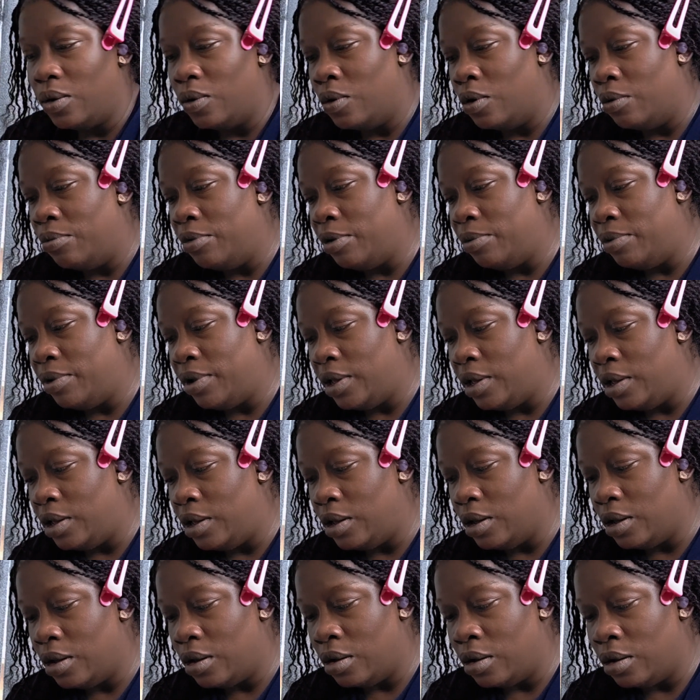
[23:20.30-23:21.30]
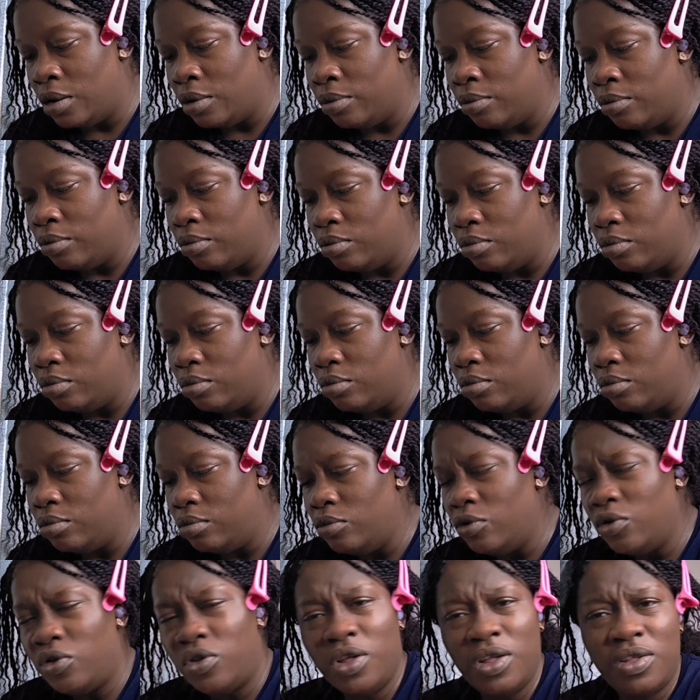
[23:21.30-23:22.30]
or maybe
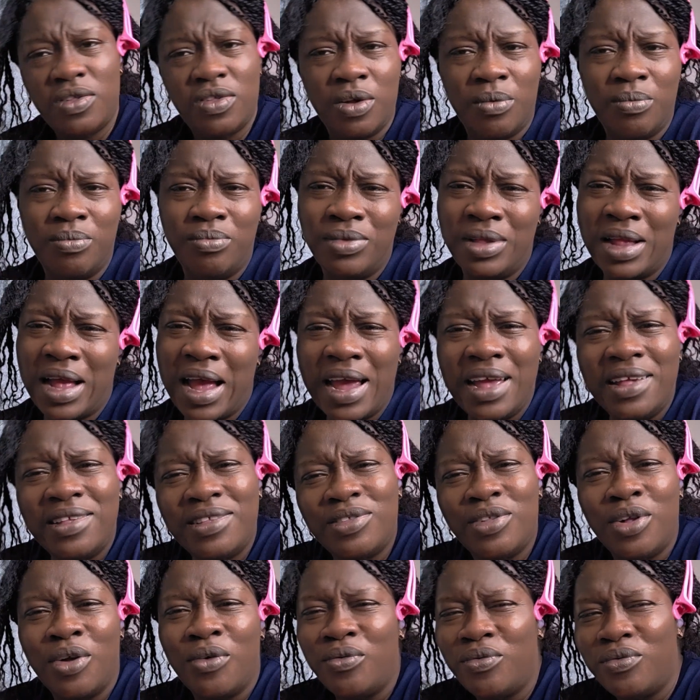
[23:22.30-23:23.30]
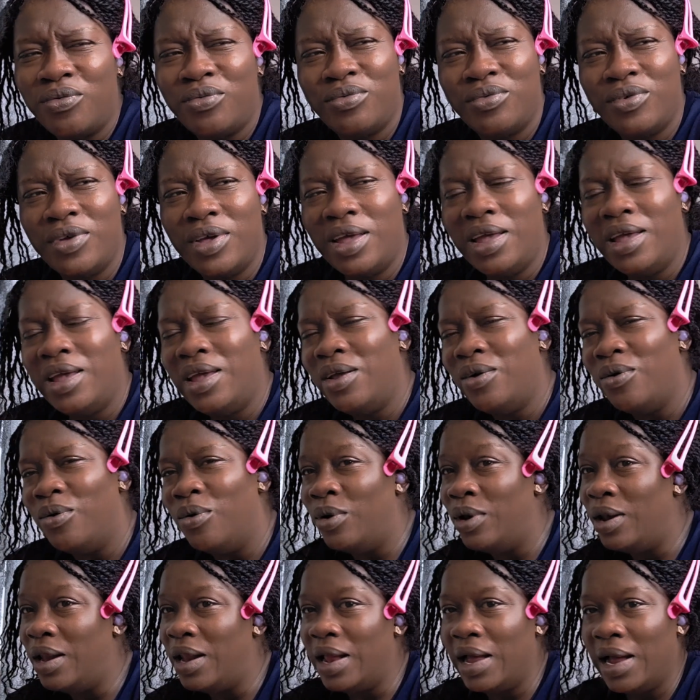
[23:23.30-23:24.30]
you see some nice stuff
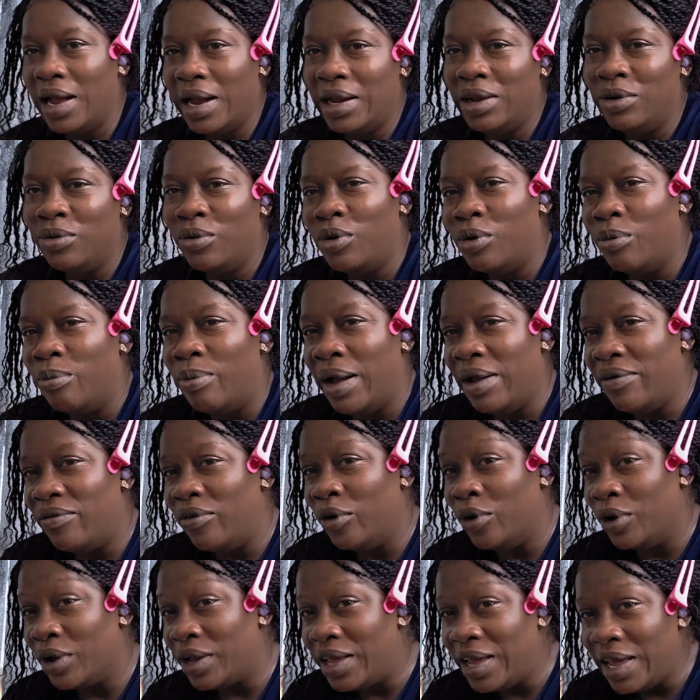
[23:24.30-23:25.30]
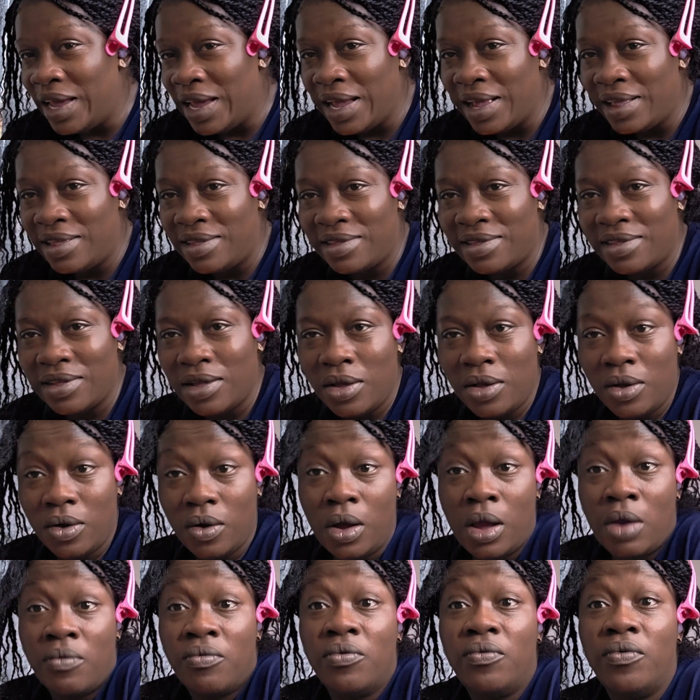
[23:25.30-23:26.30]
online you want to buy for your kids
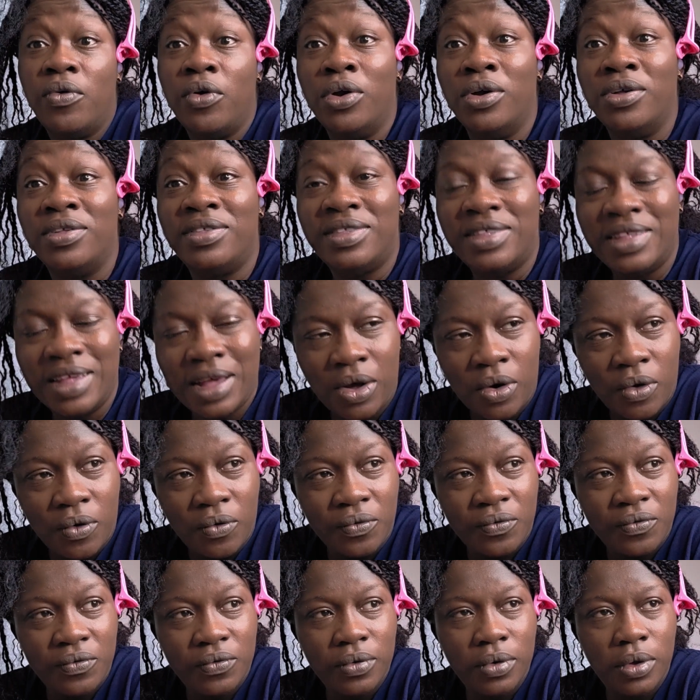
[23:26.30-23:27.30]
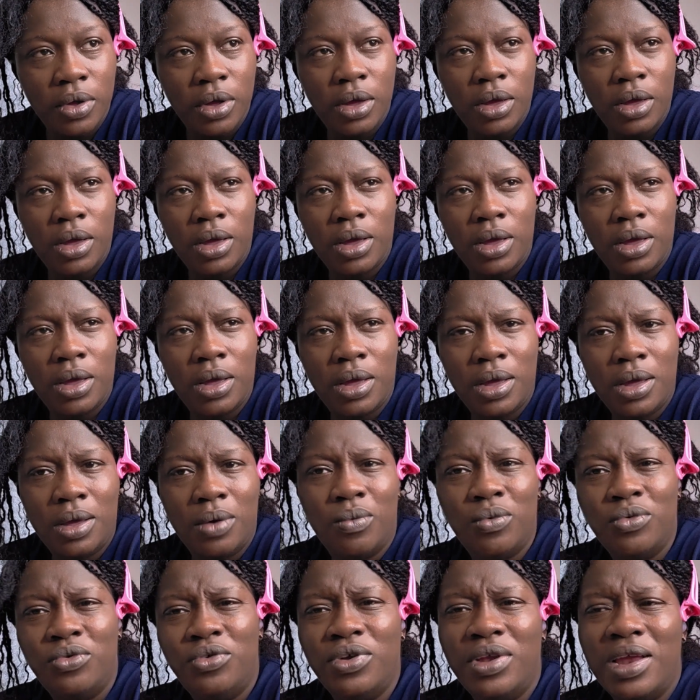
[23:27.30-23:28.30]
or even for yourself.
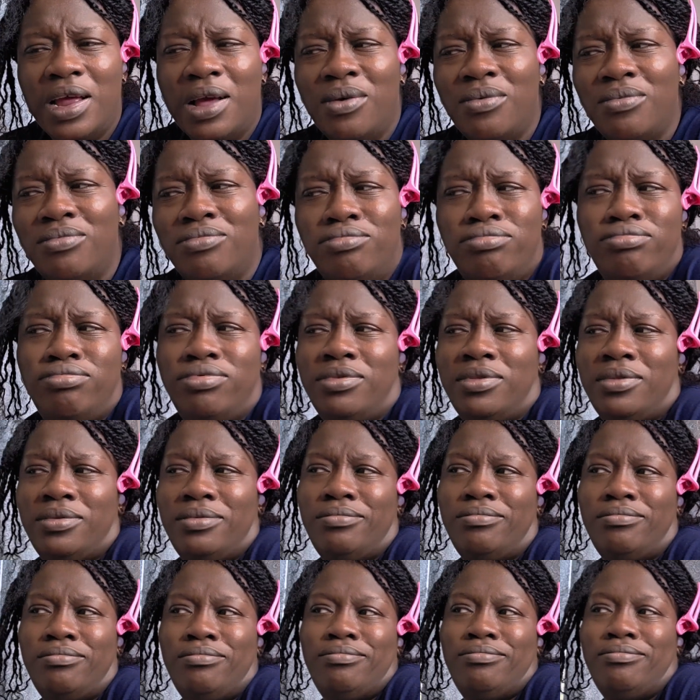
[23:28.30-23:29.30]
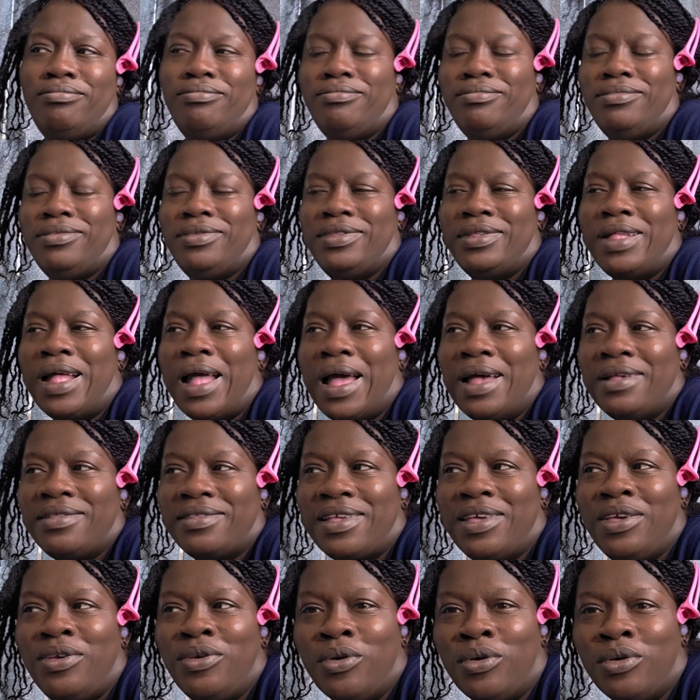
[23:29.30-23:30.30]
Would you now start
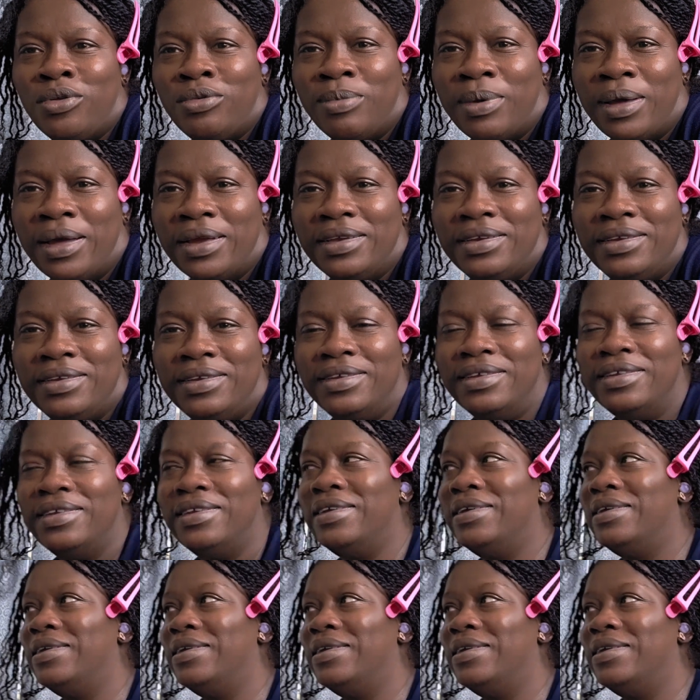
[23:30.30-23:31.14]
asking your husband?